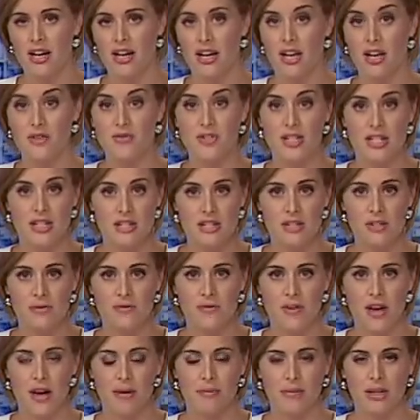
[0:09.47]
after his
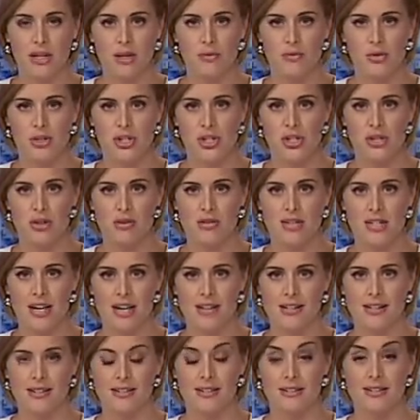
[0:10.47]
family was shot
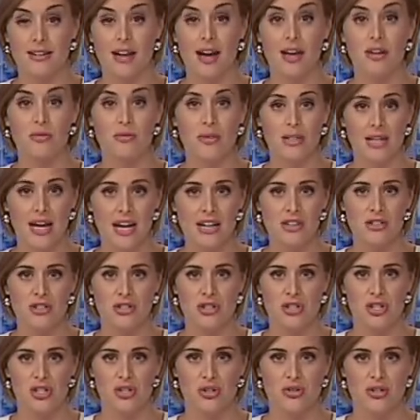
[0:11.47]
at at an
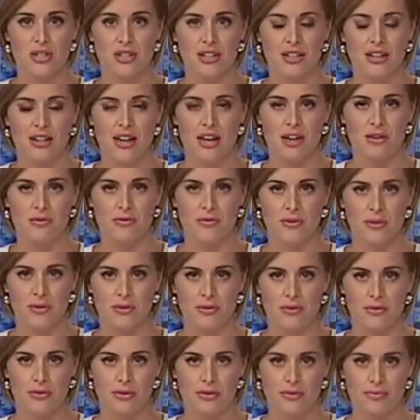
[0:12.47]
unrelated shooting at
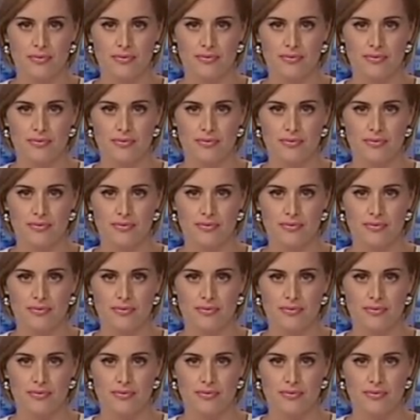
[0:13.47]
Enfield.